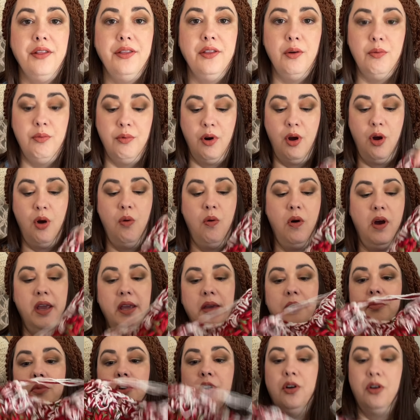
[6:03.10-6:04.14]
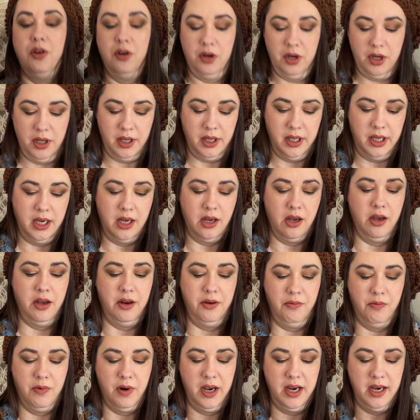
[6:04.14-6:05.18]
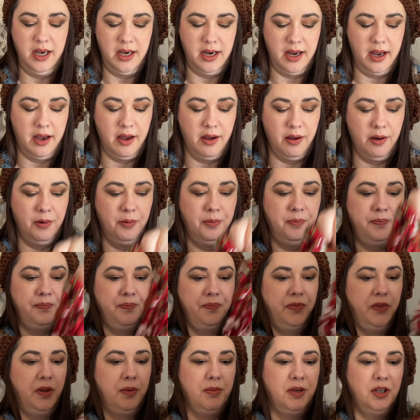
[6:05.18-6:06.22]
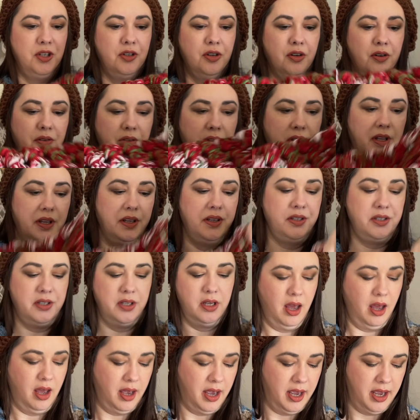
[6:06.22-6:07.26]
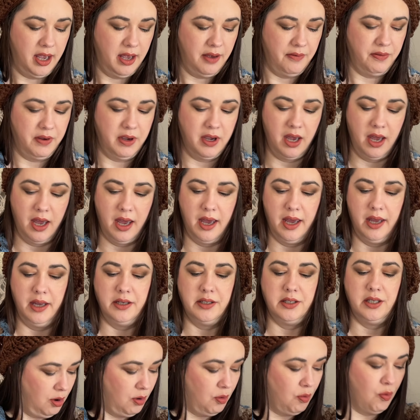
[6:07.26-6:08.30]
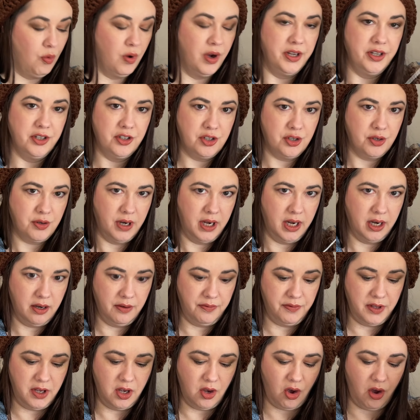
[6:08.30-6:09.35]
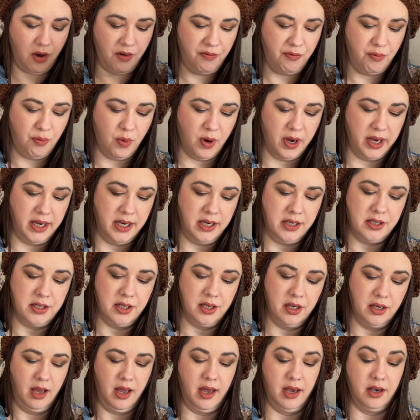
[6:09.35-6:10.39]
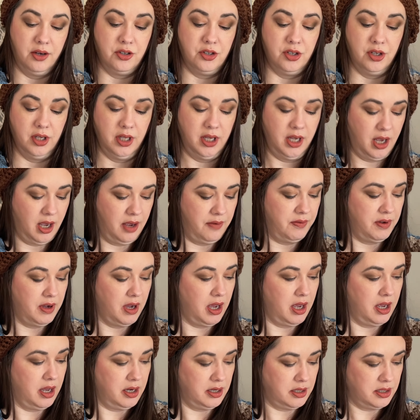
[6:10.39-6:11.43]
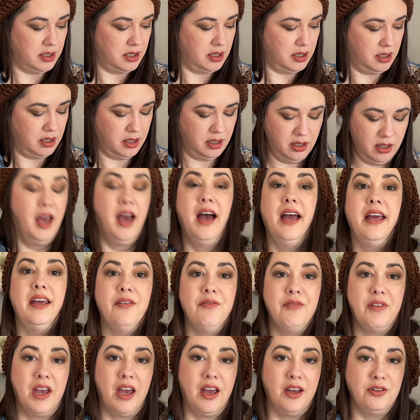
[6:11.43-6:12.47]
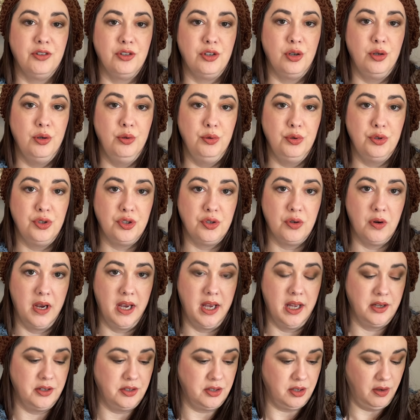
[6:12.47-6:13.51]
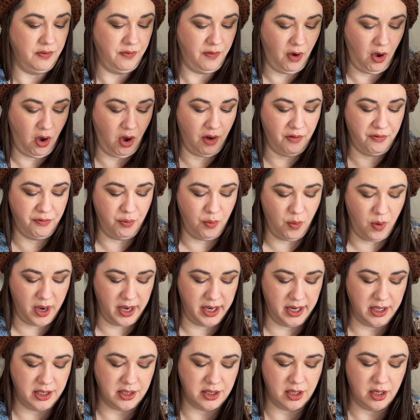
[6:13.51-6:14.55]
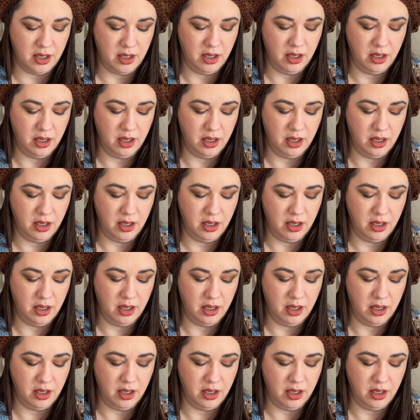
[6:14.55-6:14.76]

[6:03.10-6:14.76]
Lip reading: the row I am currently on right now, let me turn this. I have got one strand of the off-white. Actually, I have got two strands of off-white,